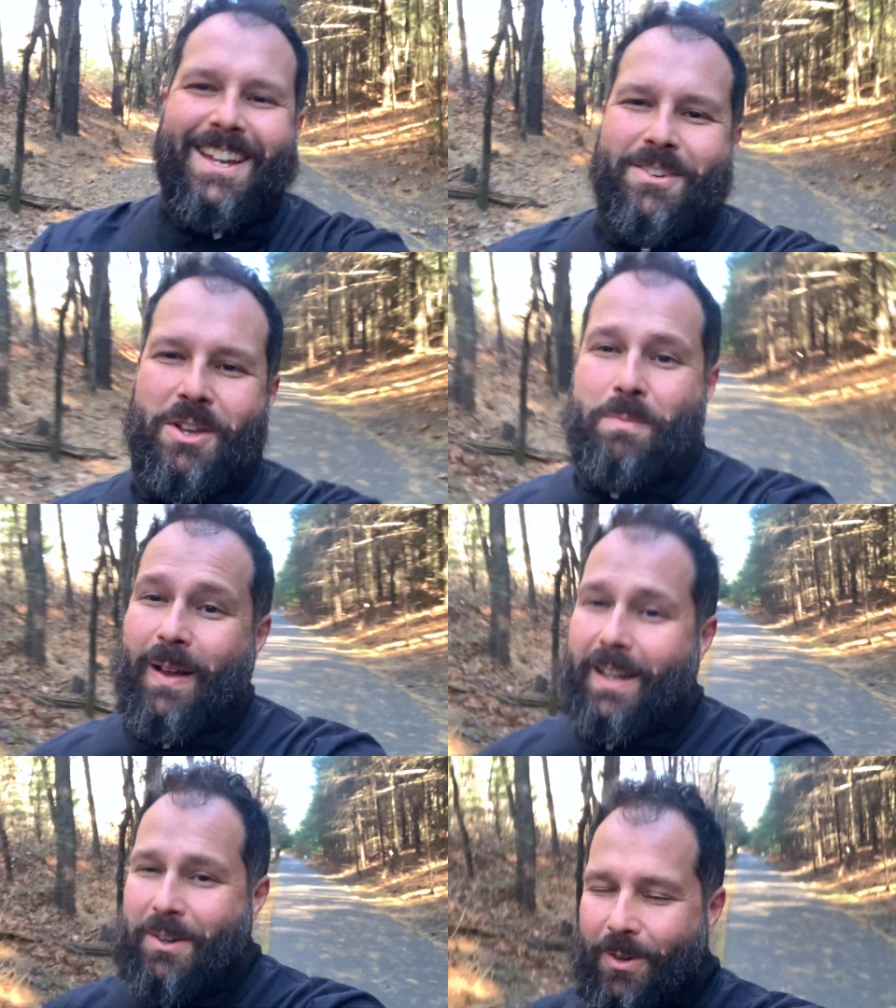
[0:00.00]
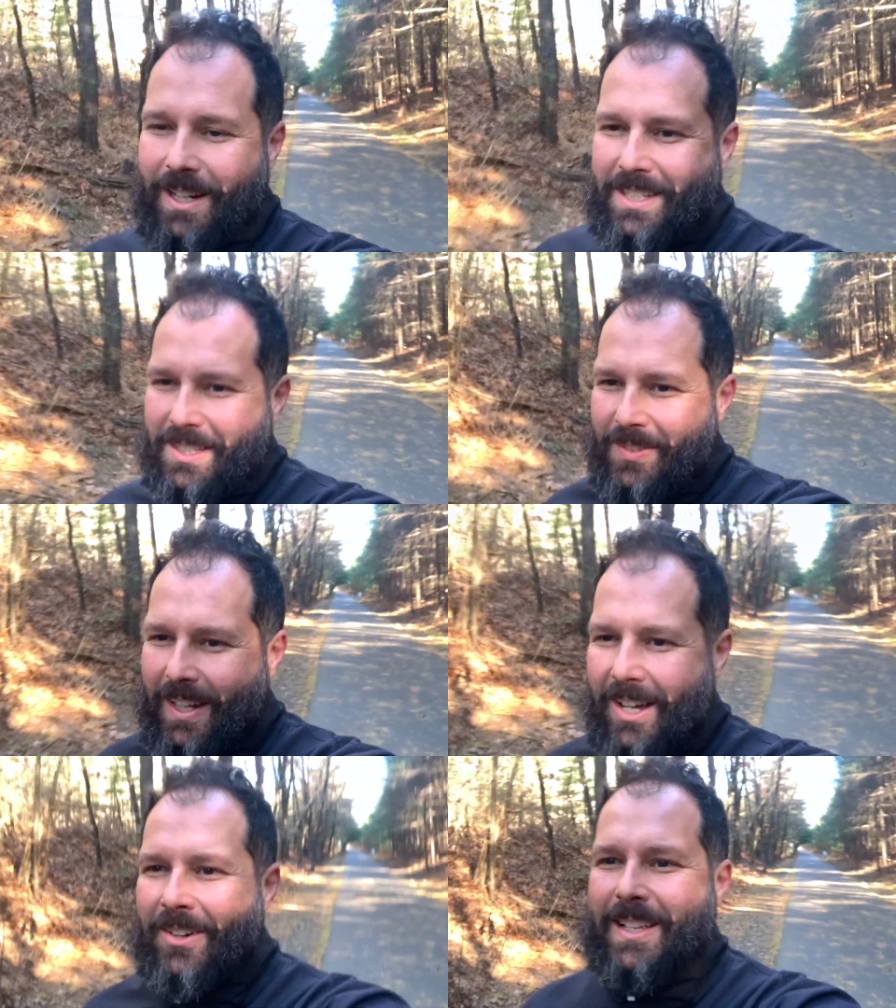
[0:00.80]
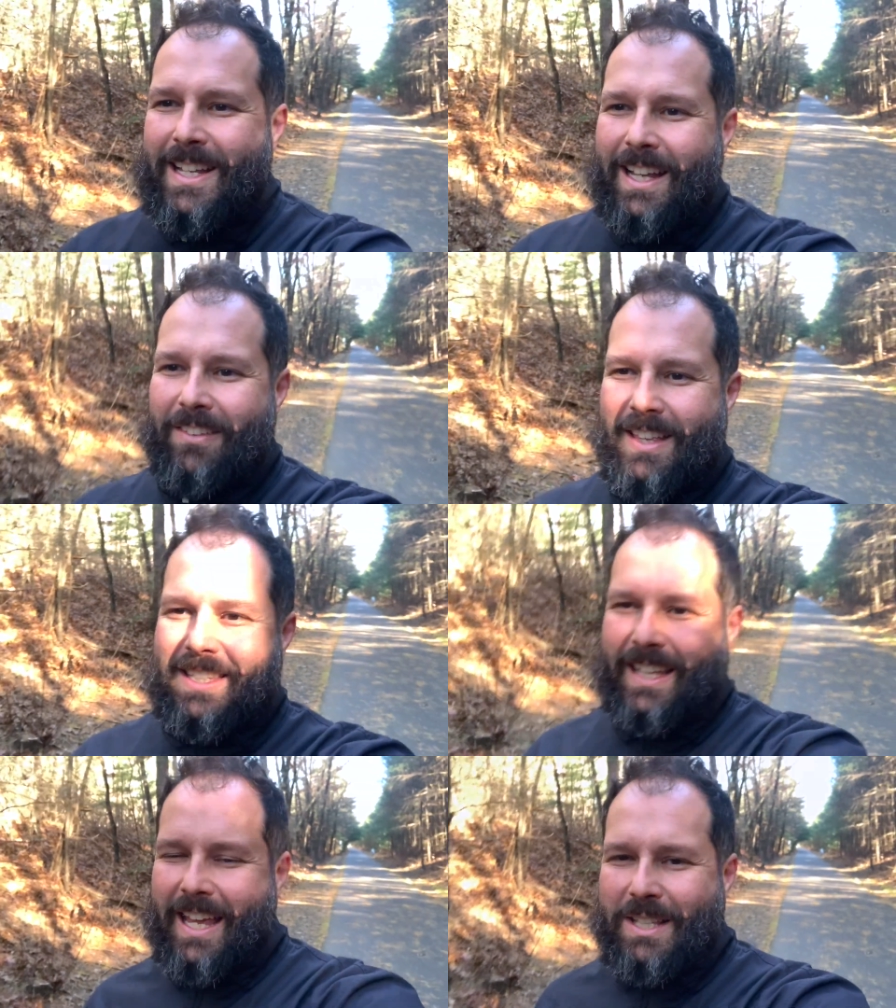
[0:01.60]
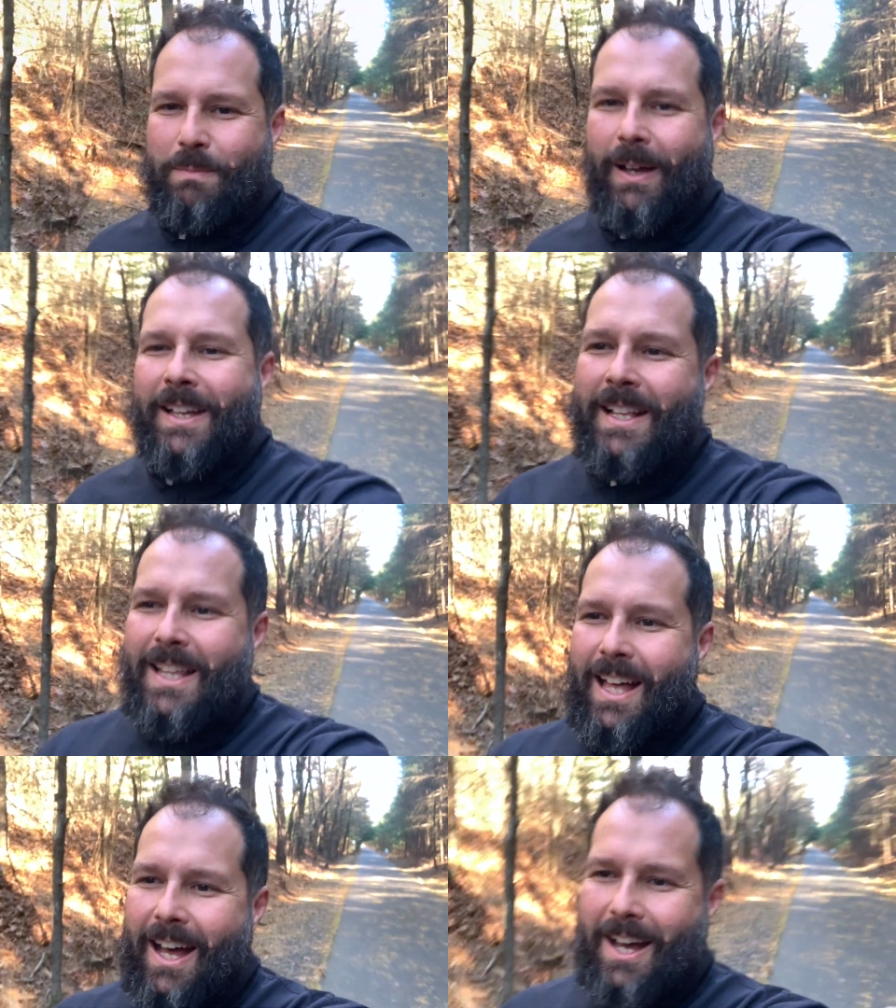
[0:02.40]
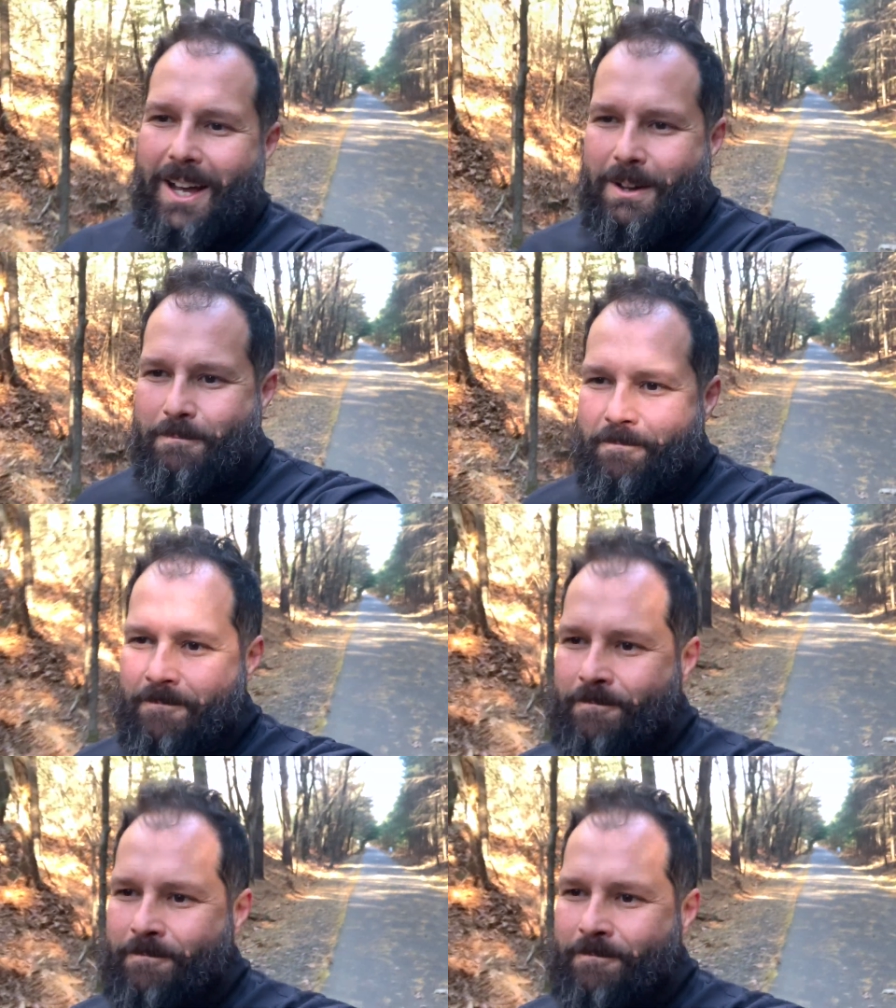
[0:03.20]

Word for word: well, you probably didn't watch this video if that was the case, but, um,